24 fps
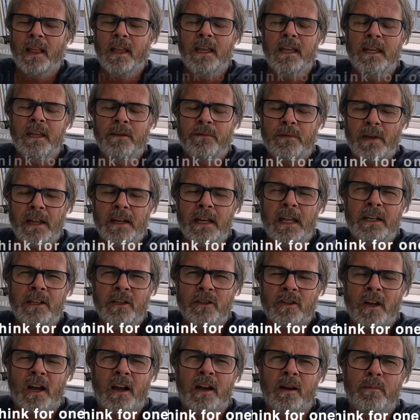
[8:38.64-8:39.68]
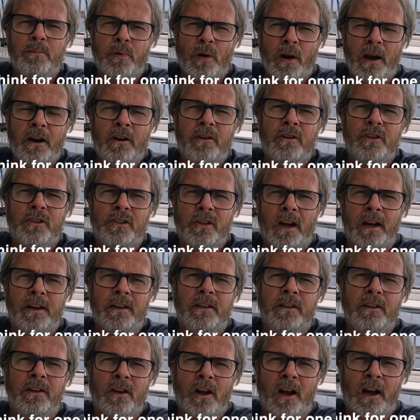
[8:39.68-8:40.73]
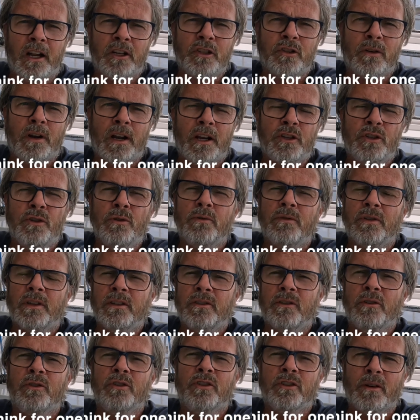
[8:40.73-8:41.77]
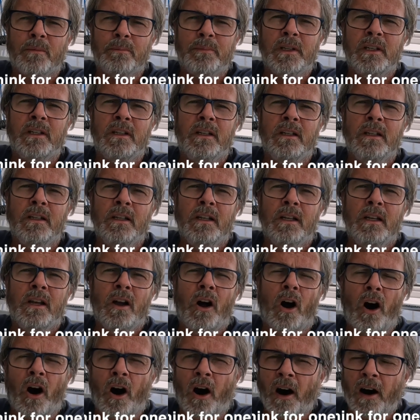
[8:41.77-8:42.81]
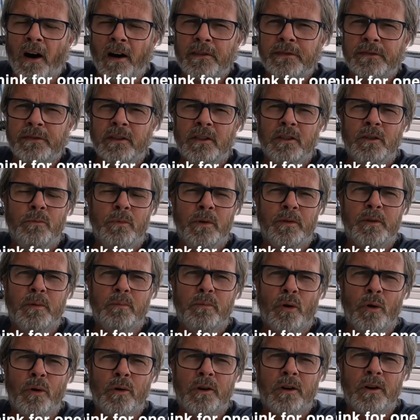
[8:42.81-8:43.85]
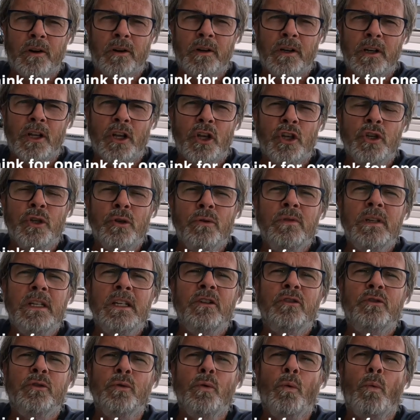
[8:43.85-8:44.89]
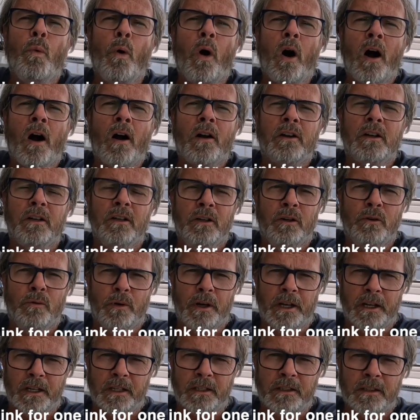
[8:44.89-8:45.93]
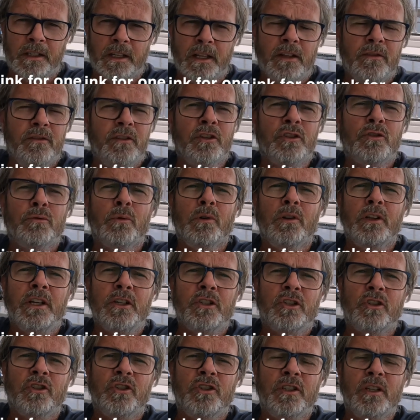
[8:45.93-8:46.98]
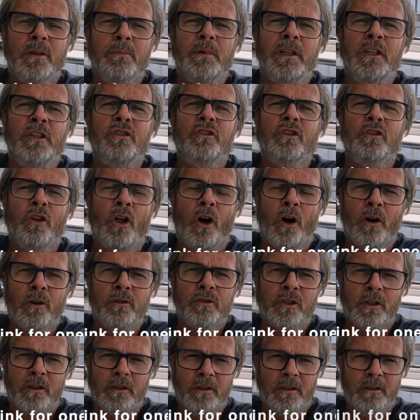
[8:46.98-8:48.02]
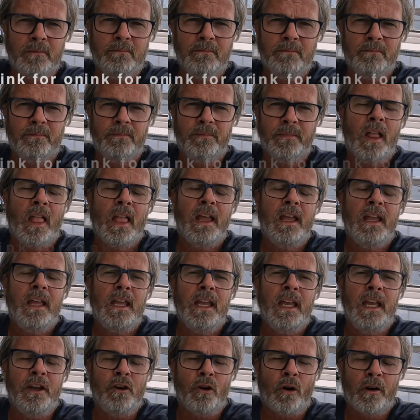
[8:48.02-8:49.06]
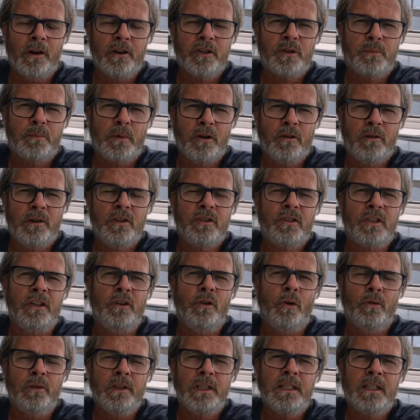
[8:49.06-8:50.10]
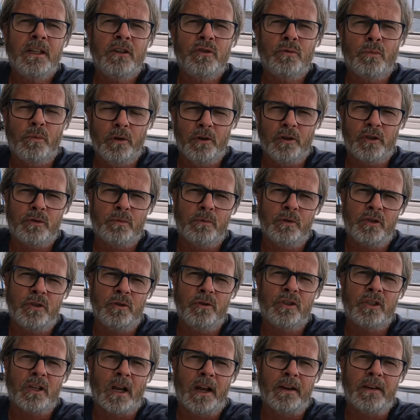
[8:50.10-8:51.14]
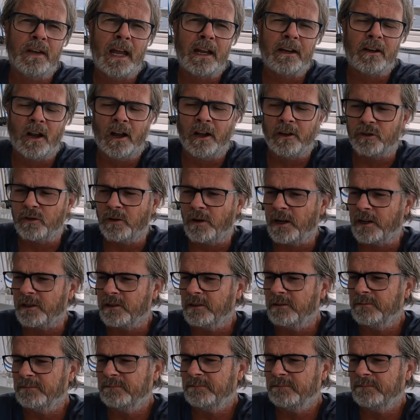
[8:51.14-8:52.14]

If at any time prior to signing a contract you think there's something off with the broker, you need to walk away. This relationship is long-term. In our experience, it only gets worse once you sign that contract.